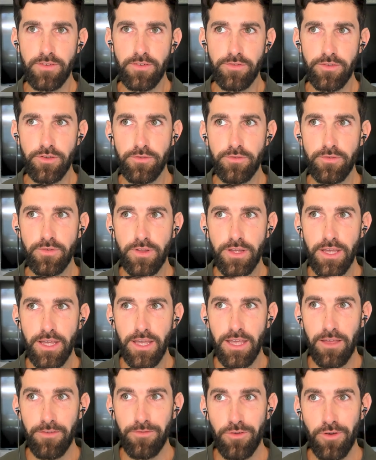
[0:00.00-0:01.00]
If you
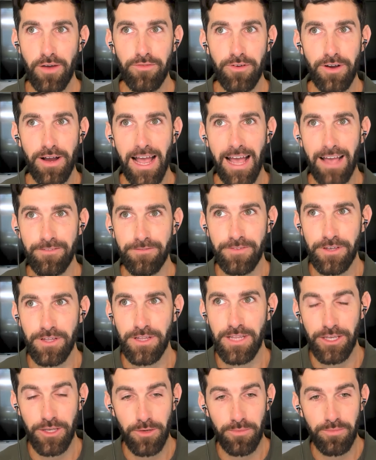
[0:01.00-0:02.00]
ever feel
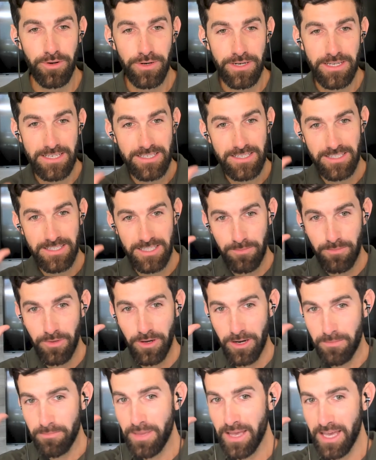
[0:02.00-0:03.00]
like you're putting sleep on
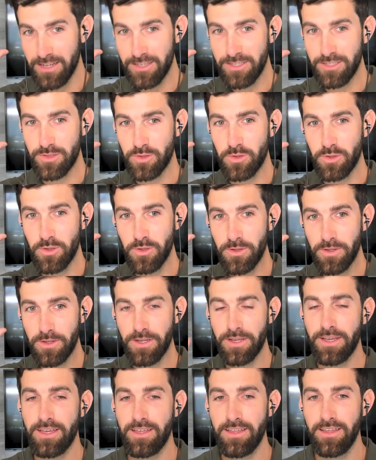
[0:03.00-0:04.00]
a pedestal,
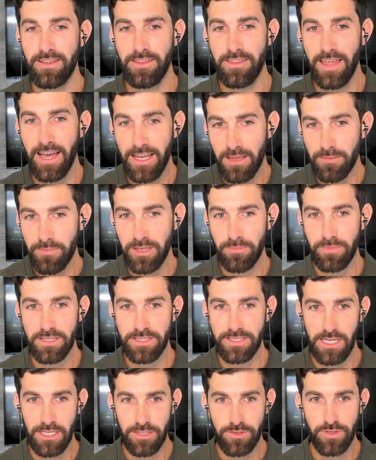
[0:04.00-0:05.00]
that can be a
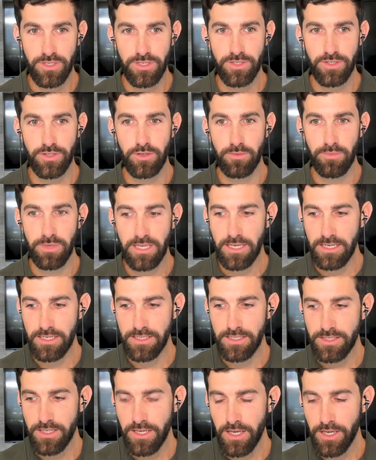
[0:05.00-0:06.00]
bit dangerous too,
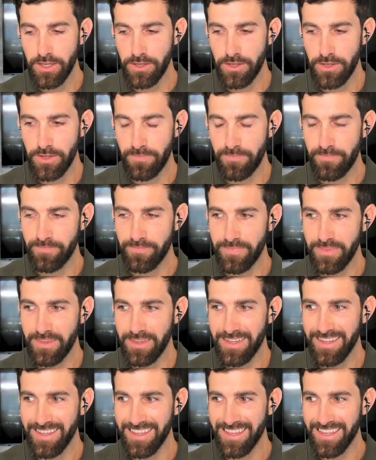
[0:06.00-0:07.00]
because
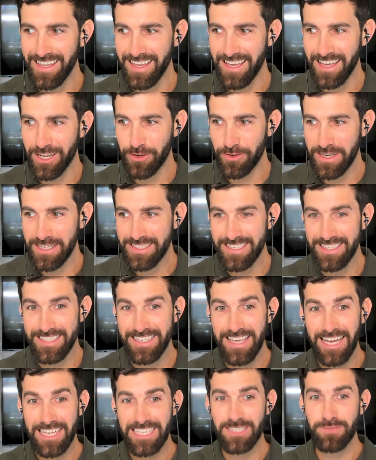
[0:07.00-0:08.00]
it creates
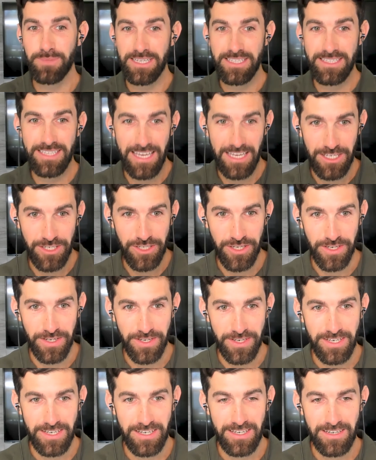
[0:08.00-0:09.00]
this expectation,
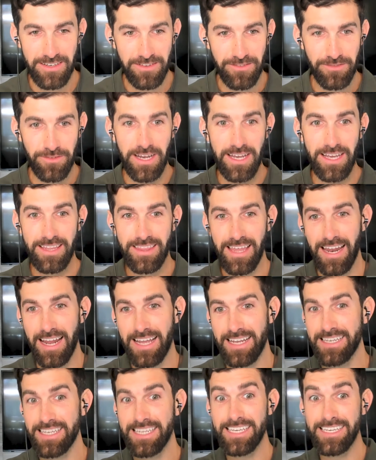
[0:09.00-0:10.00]
right? That I
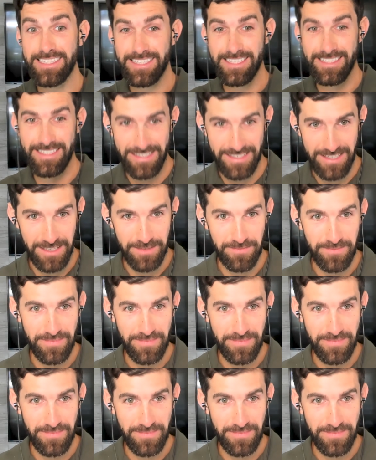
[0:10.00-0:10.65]
need to sleep.